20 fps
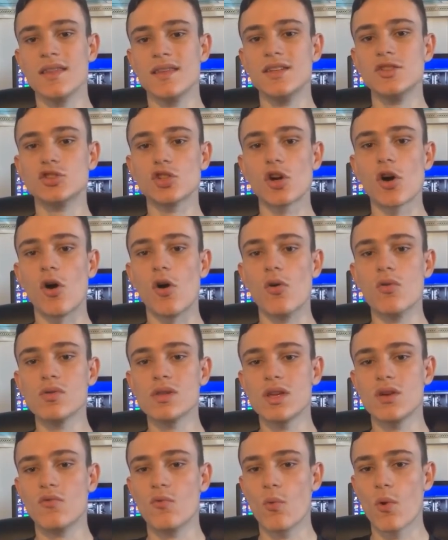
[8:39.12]
These are
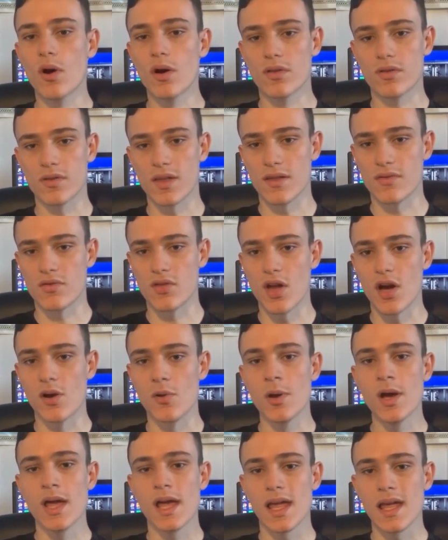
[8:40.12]
only worth it,
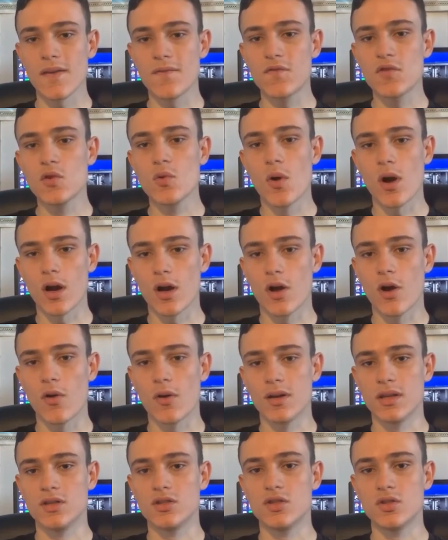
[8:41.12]
though, if you are
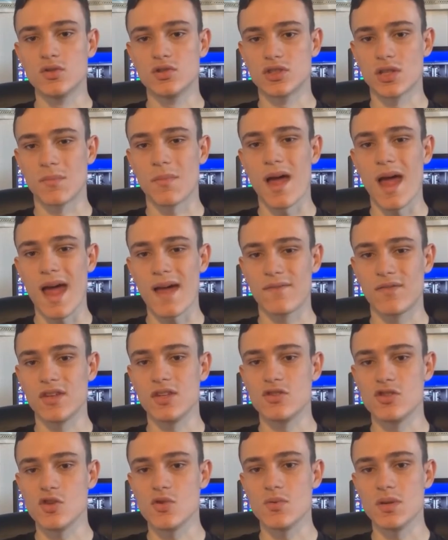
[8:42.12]
going to do some
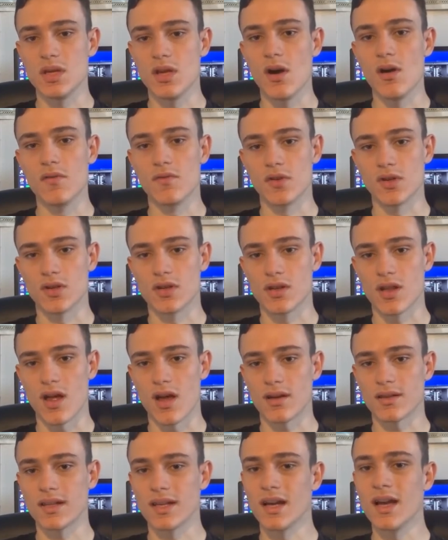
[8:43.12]
heavy-duty
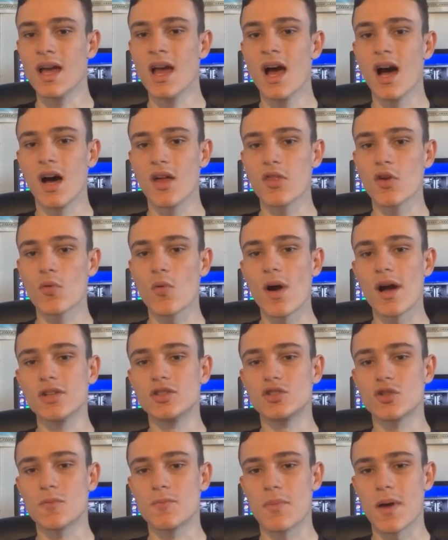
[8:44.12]
overclocking.
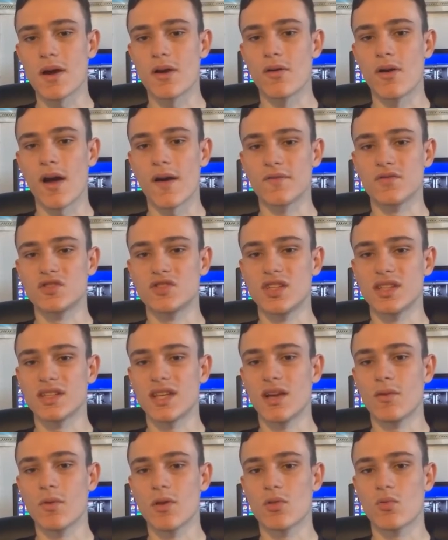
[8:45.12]
Otherwise, you're better off
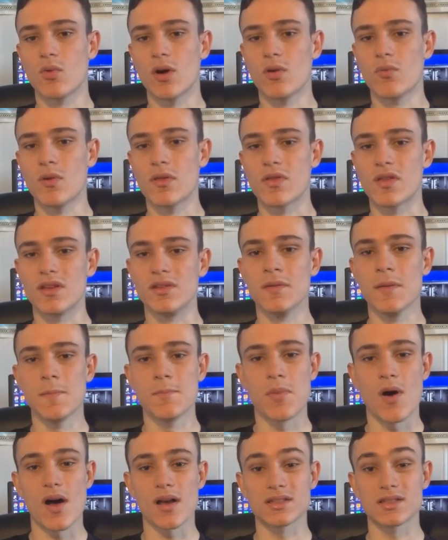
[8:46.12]
sticking with one with a
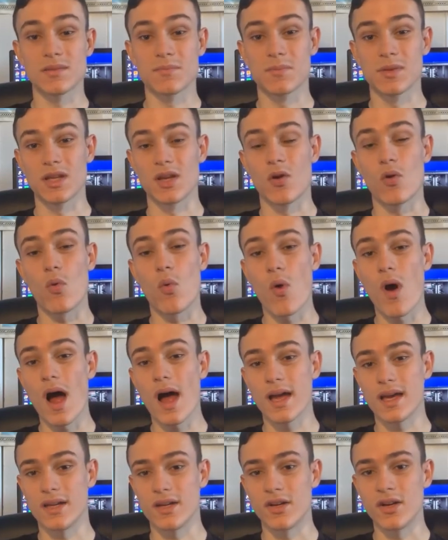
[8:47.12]
possibly
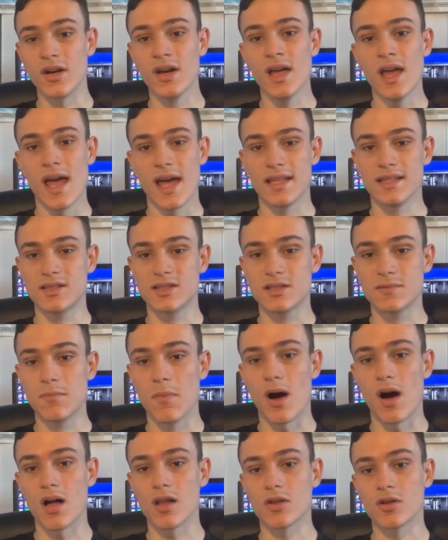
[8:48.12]
quieter and
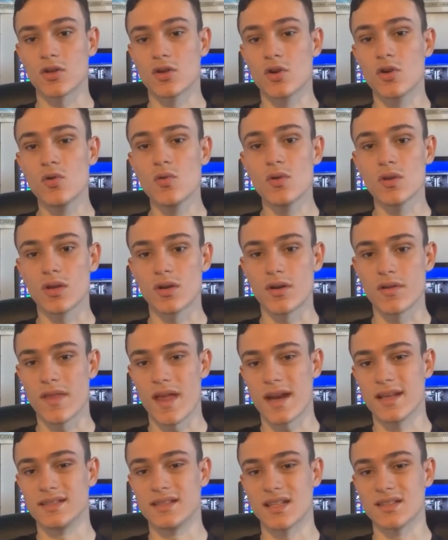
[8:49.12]
smaller cooler
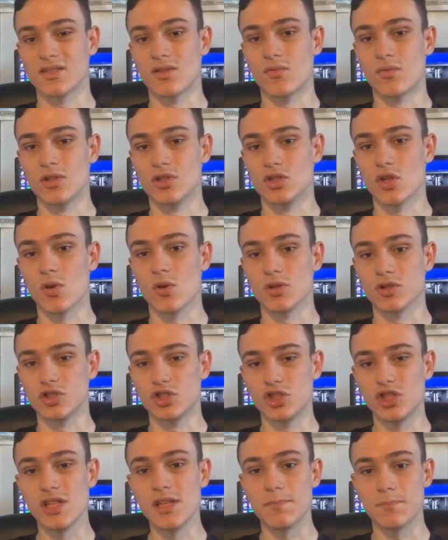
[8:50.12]
that is, as a result,
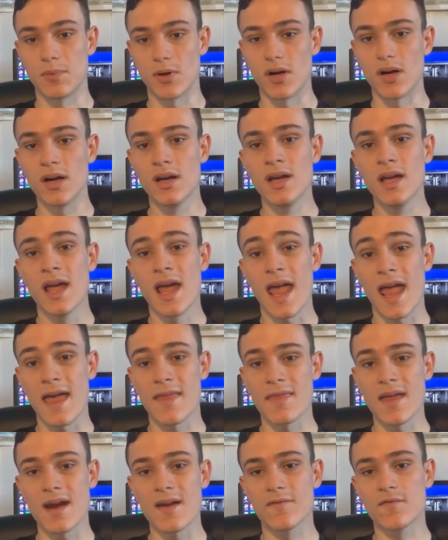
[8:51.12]
cheaper.
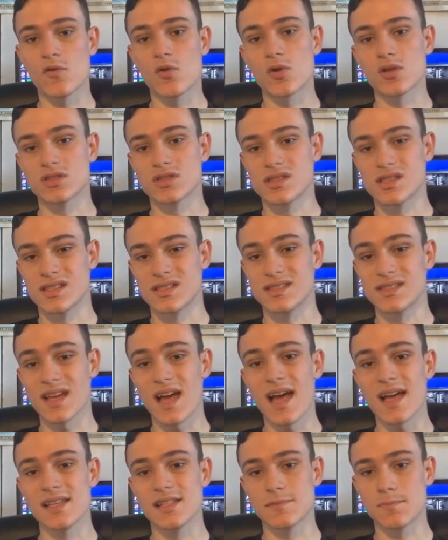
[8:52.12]
And then, of course, the
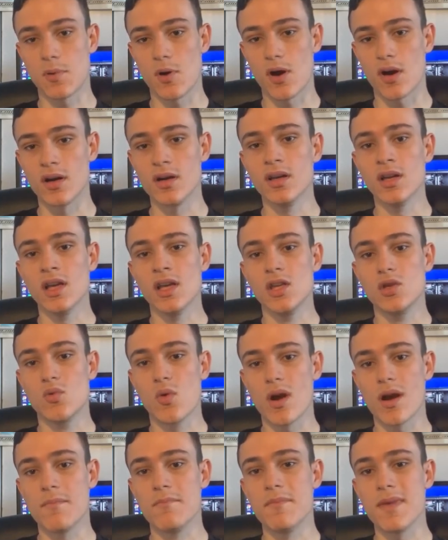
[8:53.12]
size part, you
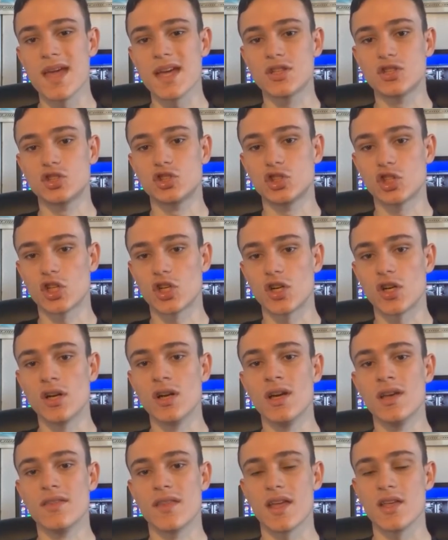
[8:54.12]
want to make sure
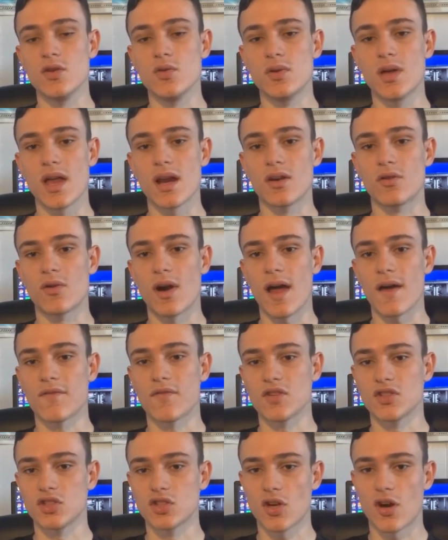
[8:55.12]
that you get a
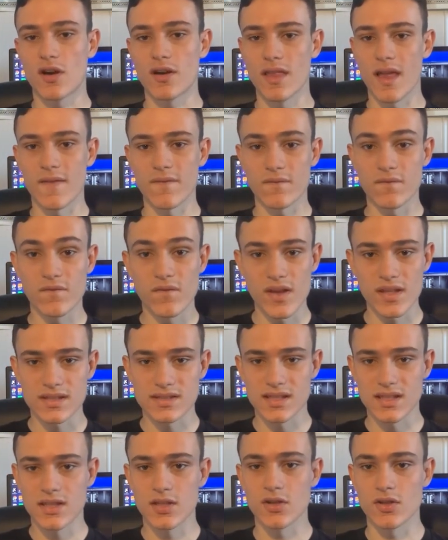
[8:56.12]
graphics card that
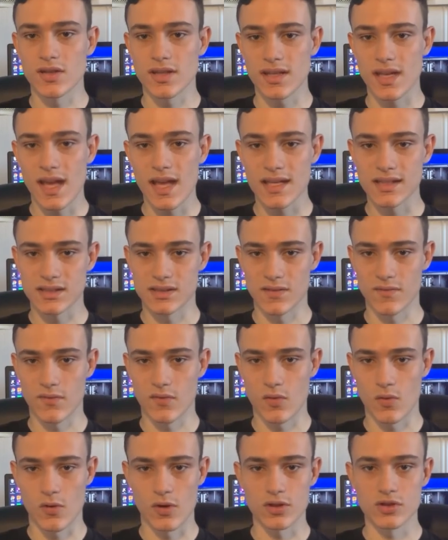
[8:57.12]
fits in your case, of
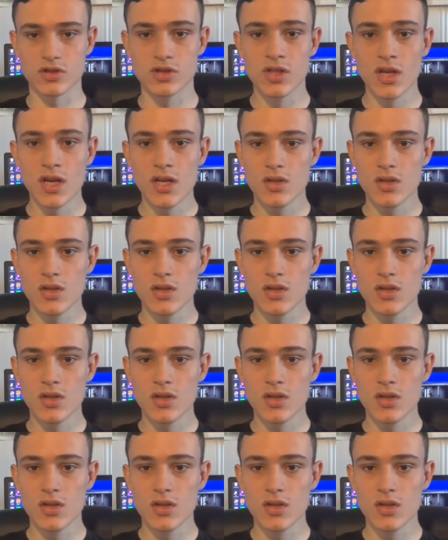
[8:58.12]
course.